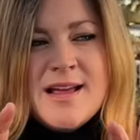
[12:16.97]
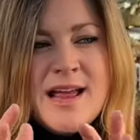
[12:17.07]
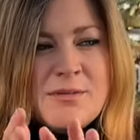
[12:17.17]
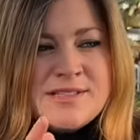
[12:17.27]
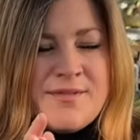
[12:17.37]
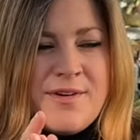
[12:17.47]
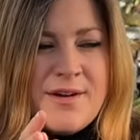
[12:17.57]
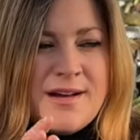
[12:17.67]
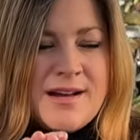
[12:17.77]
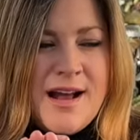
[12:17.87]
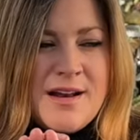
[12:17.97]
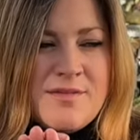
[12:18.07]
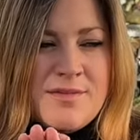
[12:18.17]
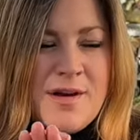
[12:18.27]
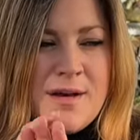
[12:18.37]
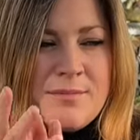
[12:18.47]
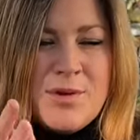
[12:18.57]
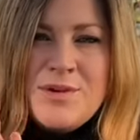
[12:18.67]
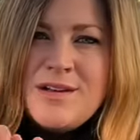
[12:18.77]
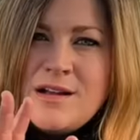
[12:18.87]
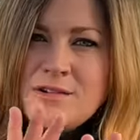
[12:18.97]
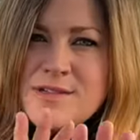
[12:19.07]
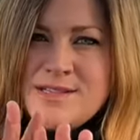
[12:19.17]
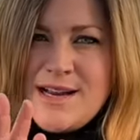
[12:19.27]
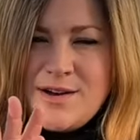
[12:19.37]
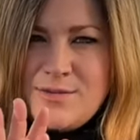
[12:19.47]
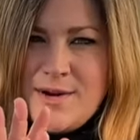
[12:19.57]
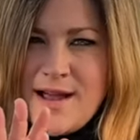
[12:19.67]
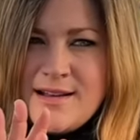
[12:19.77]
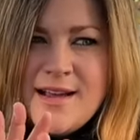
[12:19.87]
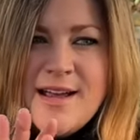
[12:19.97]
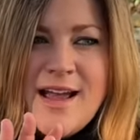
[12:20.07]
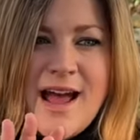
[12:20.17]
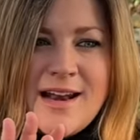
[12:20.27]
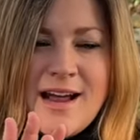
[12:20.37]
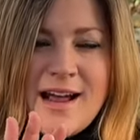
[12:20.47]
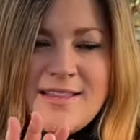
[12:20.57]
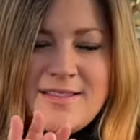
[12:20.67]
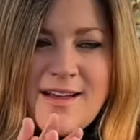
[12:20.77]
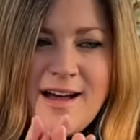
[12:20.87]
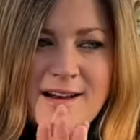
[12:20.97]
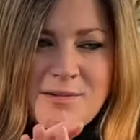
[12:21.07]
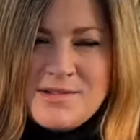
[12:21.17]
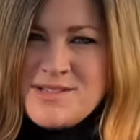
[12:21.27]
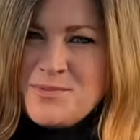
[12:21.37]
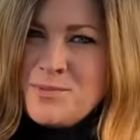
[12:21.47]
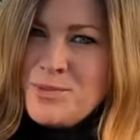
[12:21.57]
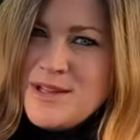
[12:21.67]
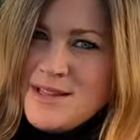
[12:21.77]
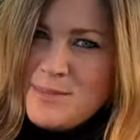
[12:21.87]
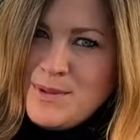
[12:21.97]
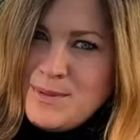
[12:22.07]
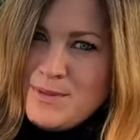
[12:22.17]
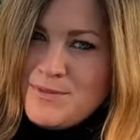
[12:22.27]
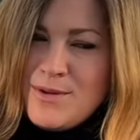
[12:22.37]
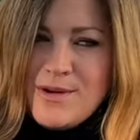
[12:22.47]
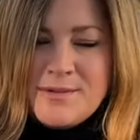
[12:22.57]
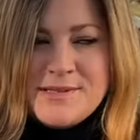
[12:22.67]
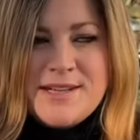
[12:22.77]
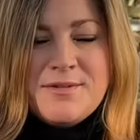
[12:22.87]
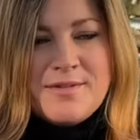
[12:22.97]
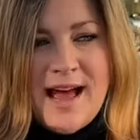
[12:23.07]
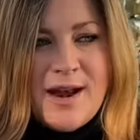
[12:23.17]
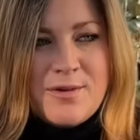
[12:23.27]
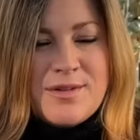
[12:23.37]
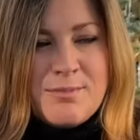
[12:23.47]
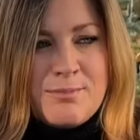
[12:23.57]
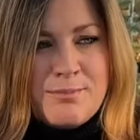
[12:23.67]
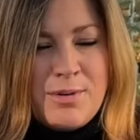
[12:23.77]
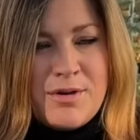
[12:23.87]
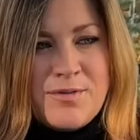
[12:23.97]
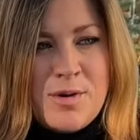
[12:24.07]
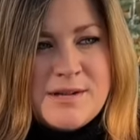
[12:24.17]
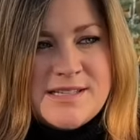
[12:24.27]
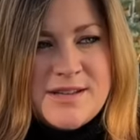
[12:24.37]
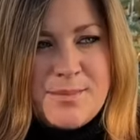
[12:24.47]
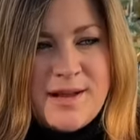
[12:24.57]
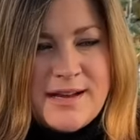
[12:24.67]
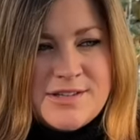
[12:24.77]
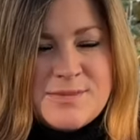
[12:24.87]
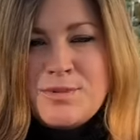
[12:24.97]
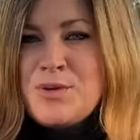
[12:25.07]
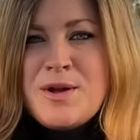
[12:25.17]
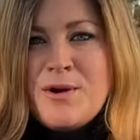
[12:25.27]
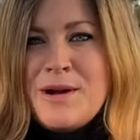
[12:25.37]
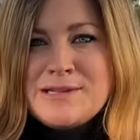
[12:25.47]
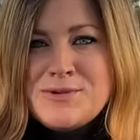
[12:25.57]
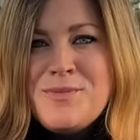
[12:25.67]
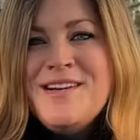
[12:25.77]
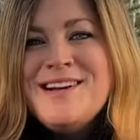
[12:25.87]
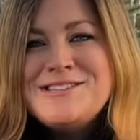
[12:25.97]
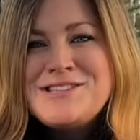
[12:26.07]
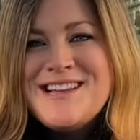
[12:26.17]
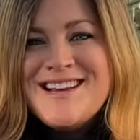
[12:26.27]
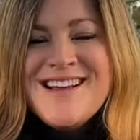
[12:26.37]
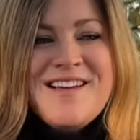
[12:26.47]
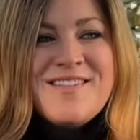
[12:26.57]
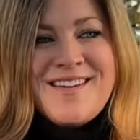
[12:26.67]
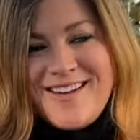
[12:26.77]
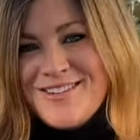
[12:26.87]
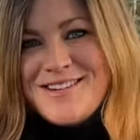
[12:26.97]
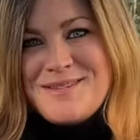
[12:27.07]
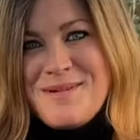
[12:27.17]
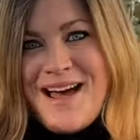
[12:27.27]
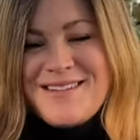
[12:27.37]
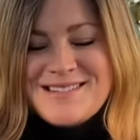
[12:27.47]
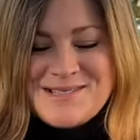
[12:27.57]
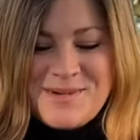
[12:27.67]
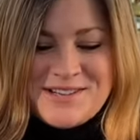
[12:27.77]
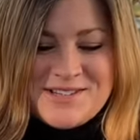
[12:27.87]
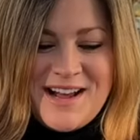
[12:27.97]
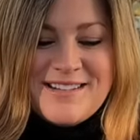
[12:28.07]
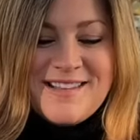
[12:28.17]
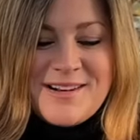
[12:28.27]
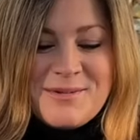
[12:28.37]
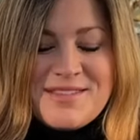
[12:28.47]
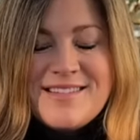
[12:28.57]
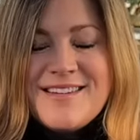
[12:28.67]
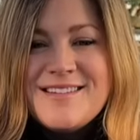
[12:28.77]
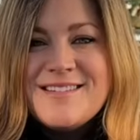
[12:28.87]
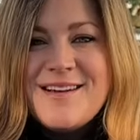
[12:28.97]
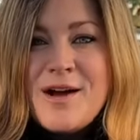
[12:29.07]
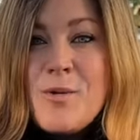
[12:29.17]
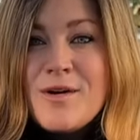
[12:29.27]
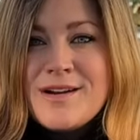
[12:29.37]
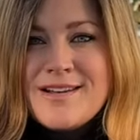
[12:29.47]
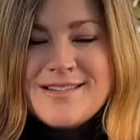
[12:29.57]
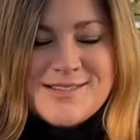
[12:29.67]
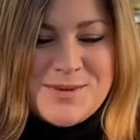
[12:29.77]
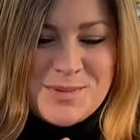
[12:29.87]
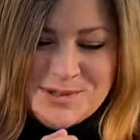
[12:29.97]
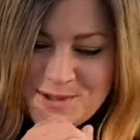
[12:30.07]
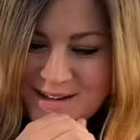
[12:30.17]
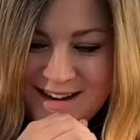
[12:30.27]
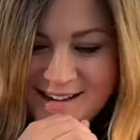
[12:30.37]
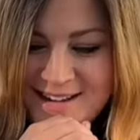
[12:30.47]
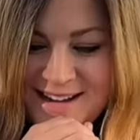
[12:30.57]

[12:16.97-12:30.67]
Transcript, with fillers: It was a very kind of muted, understated red, and I thought it was really beautiful. It was either that or the performance of the plant just blew me away so much that the color didn't matter as much, kind of like with the orchid Supertunia,